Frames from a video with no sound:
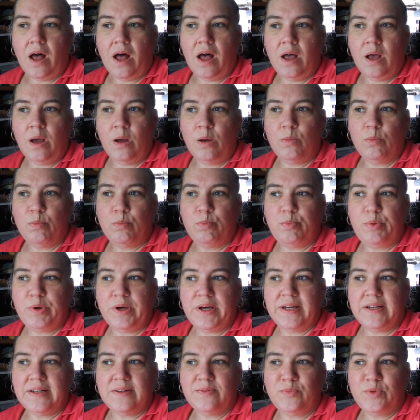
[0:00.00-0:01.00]
Um,
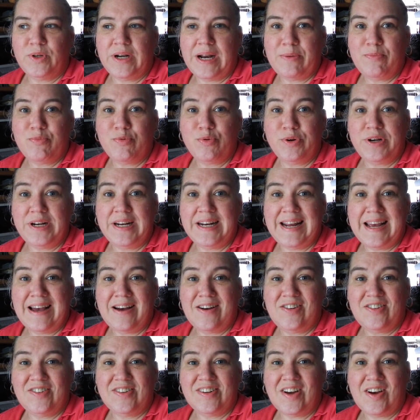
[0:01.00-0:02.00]
but when I printed
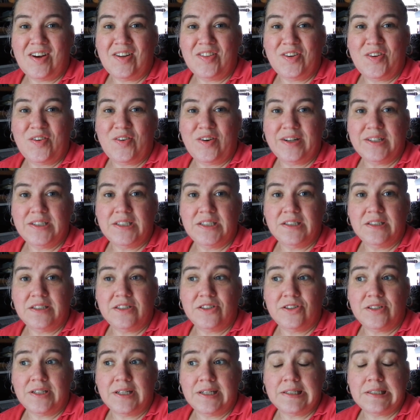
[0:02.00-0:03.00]
out all the questions,
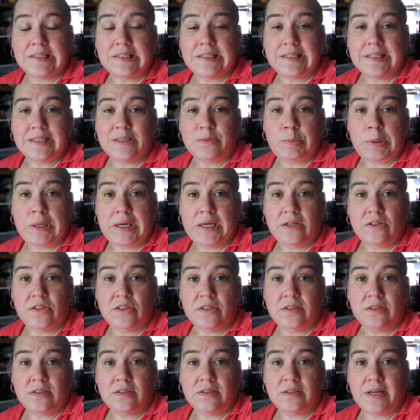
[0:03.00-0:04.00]
there's like six
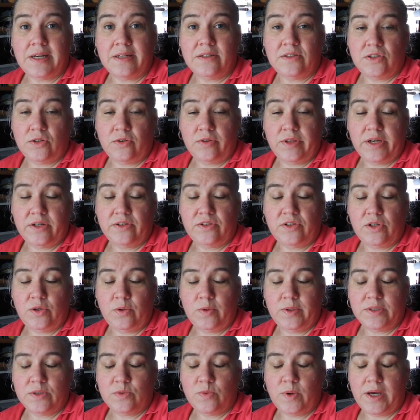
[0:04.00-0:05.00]
pages. I show that to
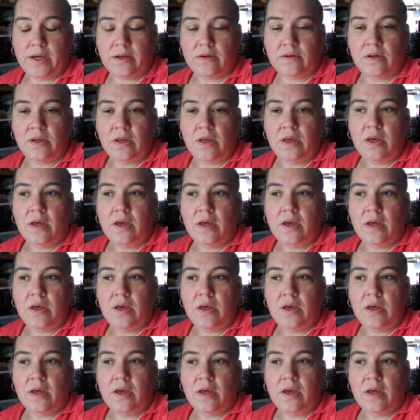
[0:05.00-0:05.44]
you as well.